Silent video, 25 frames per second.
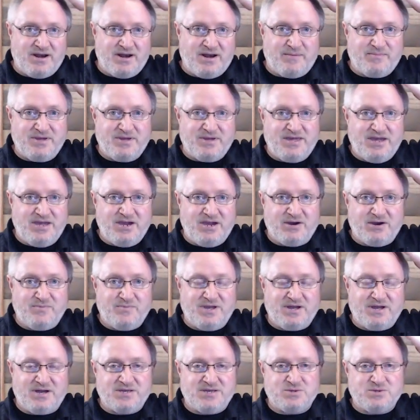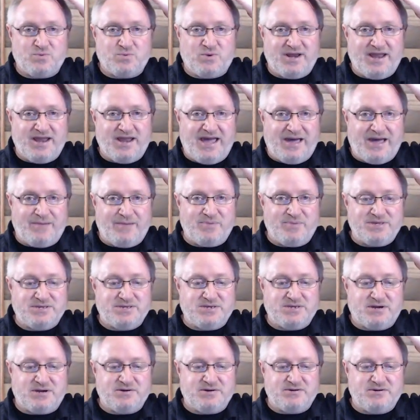up here because of what happens
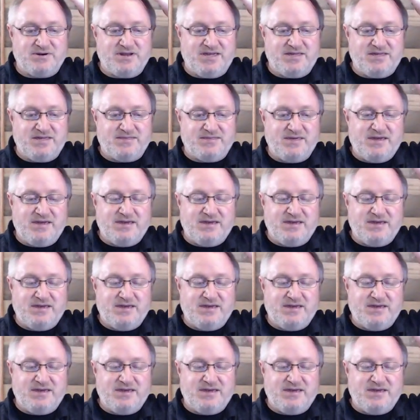underneath